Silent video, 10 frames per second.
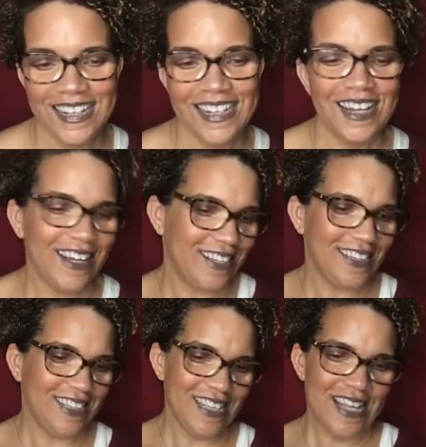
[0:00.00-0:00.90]

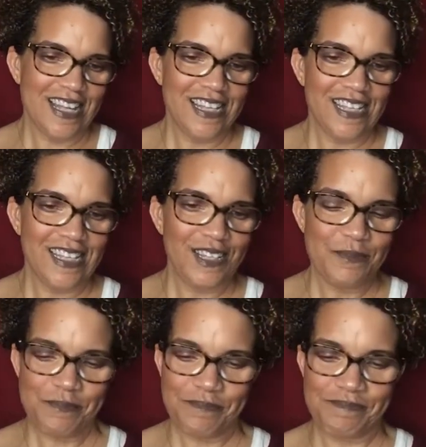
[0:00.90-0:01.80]

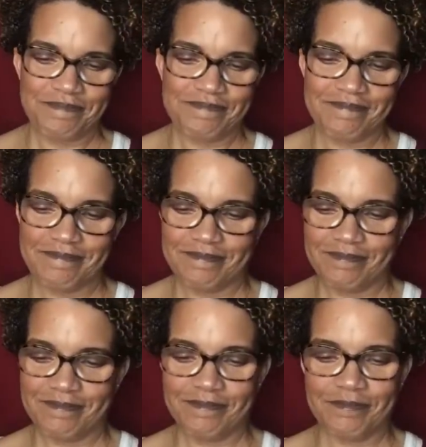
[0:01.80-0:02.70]

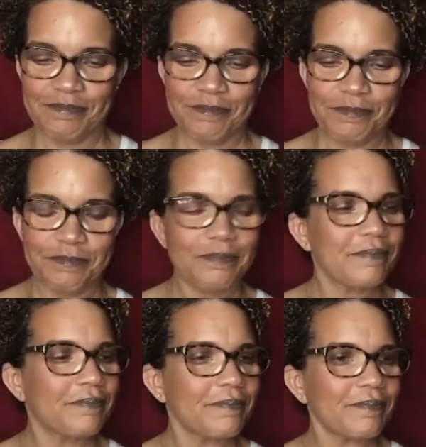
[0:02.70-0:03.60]

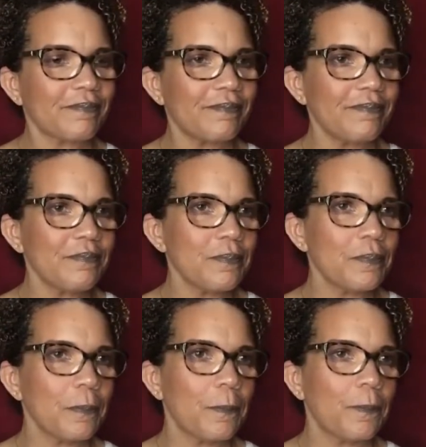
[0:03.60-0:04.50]

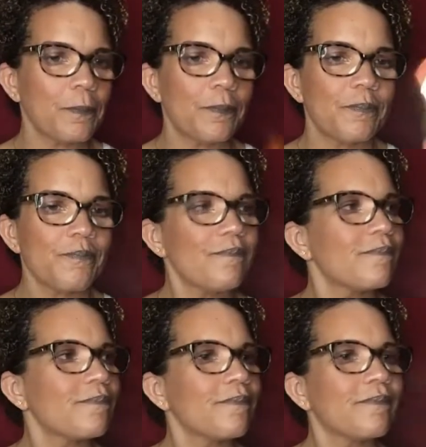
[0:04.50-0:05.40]

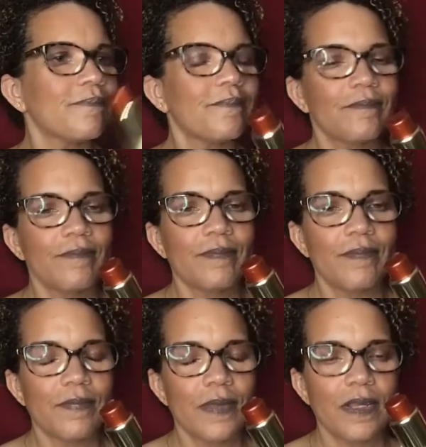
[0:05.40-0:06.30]

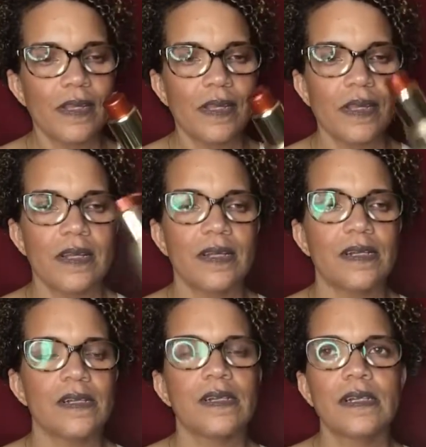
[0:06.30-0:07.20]

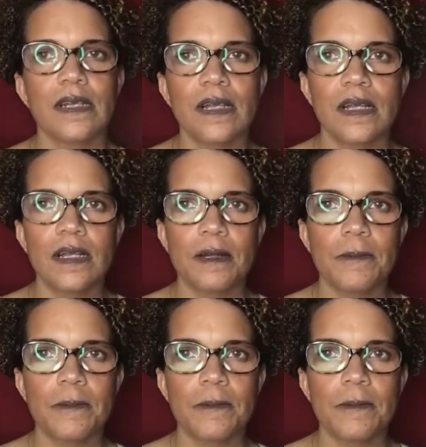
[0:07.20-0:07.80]
[no speech]